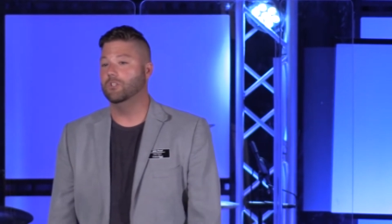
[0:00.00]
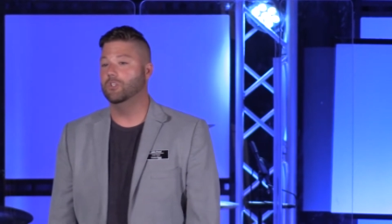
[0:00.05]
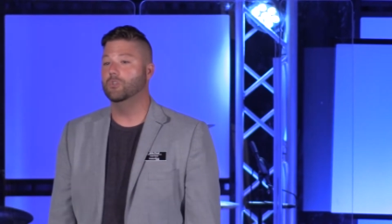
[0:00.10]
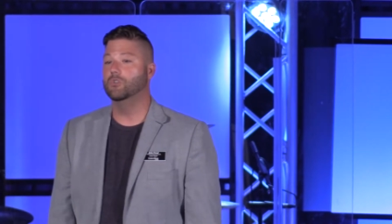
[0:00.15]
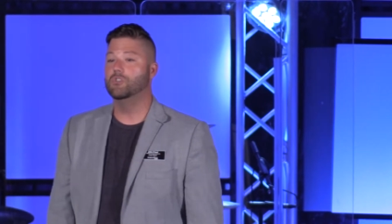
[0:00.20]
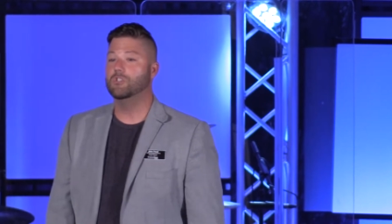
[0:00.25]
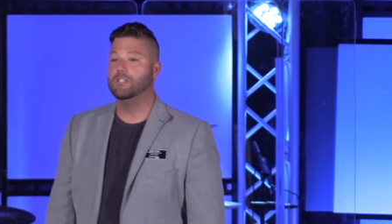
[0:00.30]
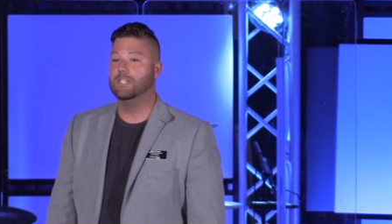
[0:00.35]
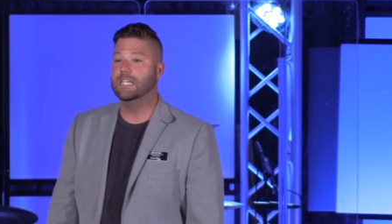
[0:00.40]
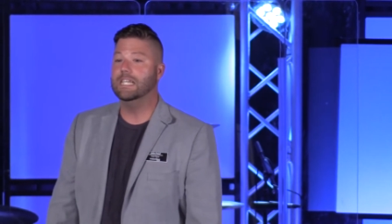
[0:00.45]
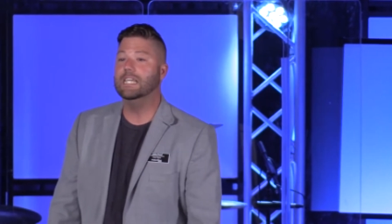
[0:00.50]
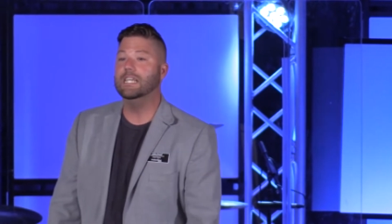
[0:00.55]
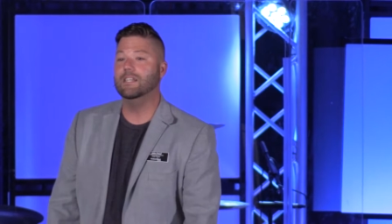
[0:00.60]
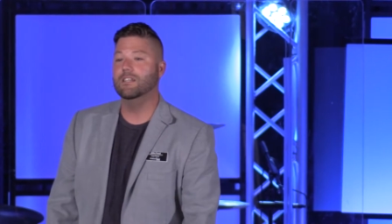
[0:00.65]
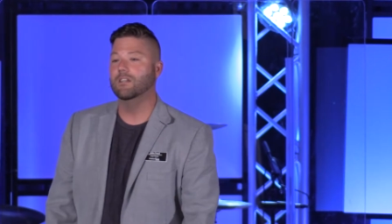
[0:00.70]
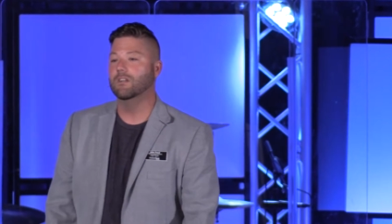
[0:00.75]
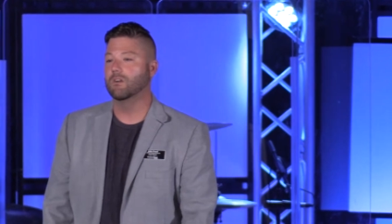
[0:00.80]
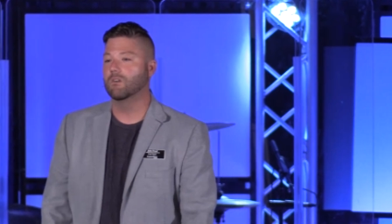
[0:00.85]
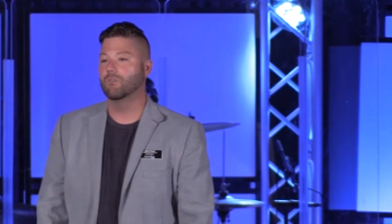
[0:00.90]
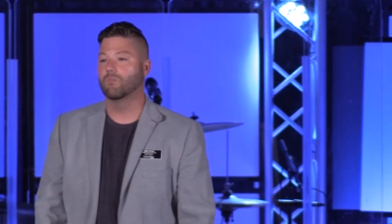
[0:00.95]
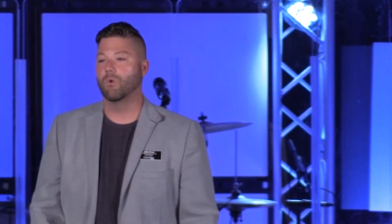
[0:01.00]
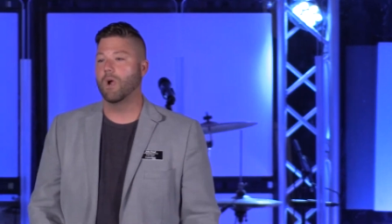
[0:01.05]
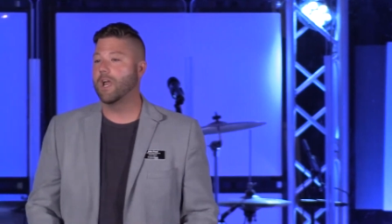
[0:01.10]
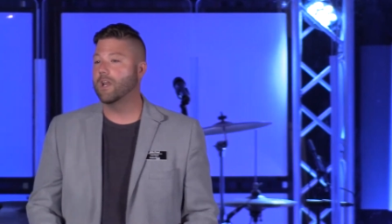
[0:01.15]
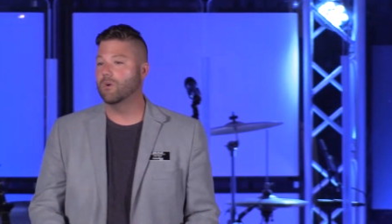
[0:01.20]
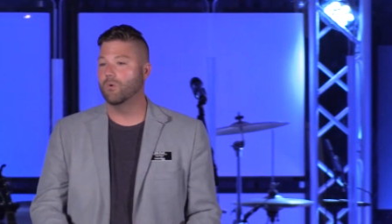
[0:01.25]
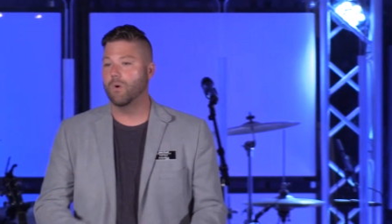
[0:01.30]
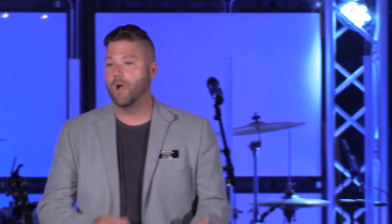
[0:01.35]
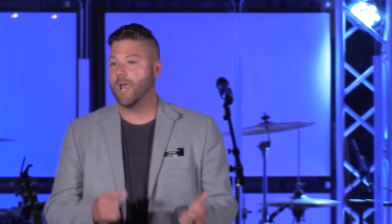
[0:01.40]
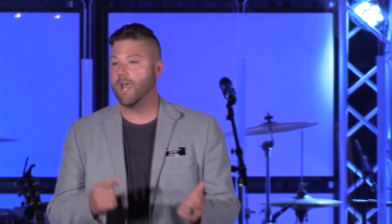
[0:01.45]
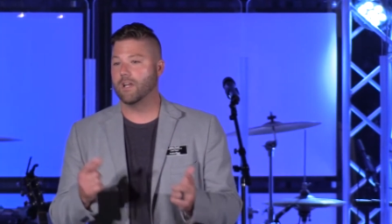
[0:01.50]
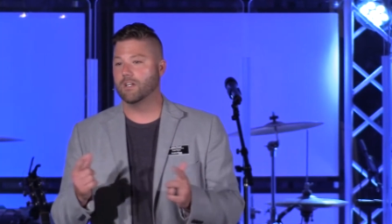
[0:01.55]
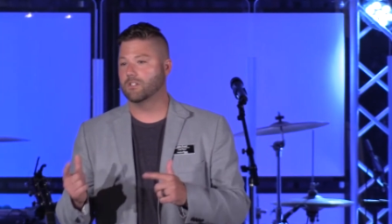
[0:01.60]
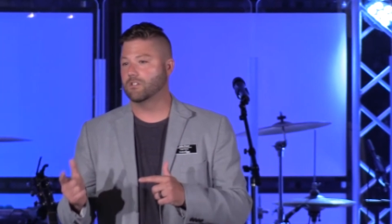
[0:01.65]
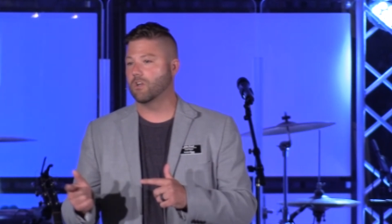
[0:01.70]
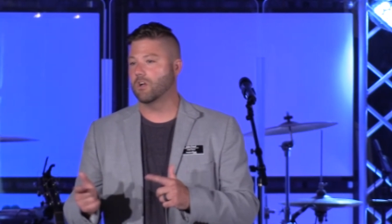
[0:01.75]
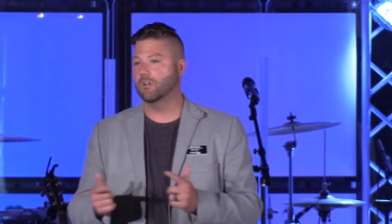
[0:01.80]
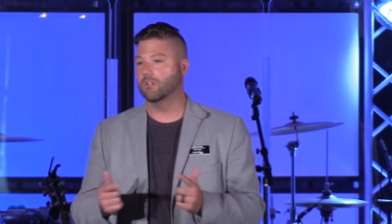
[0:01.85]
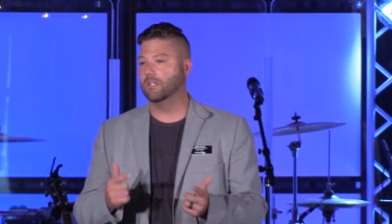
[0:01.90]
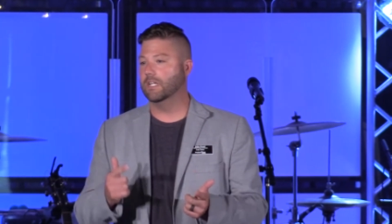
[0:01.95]
used Dean right away to
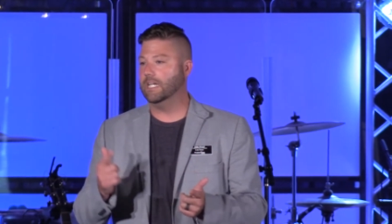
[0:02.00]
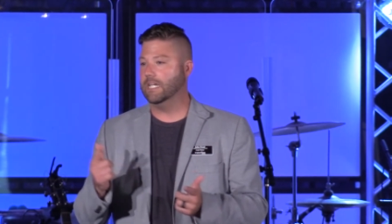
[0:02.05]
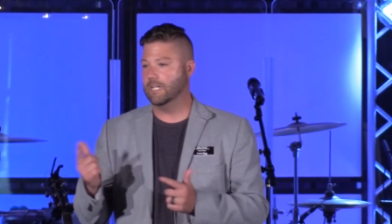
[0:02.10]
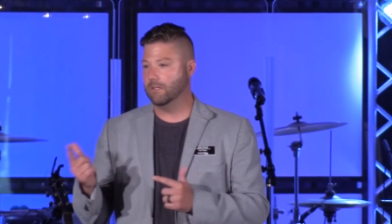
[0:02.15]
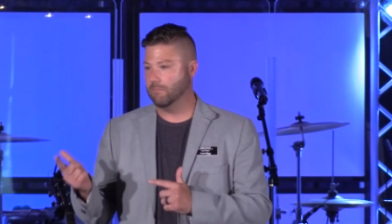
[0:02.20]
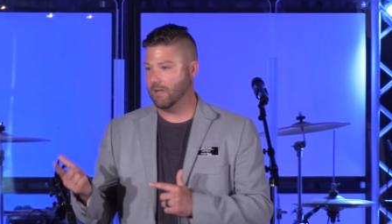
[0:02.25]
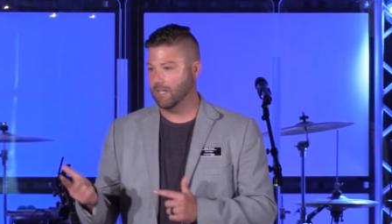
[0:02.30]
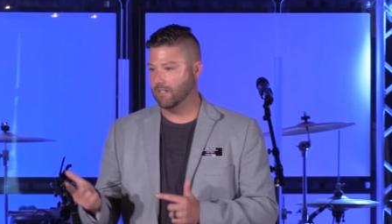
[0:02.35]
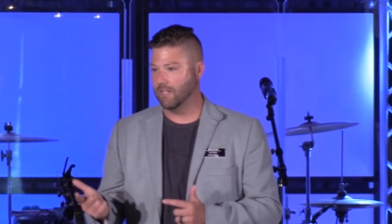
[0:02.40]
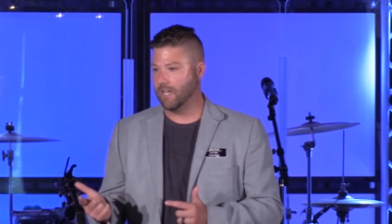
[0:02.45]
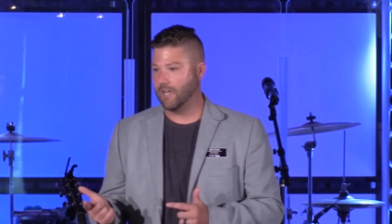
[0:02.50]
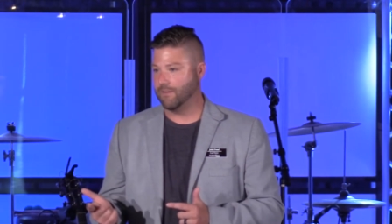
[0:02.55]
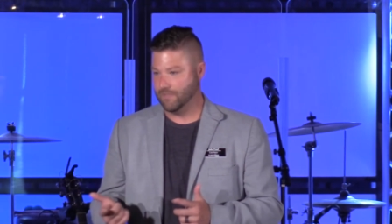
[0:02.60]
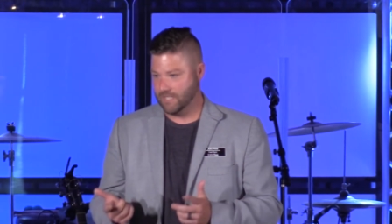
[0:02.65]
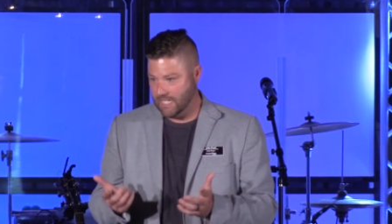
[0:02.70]
start leading my life.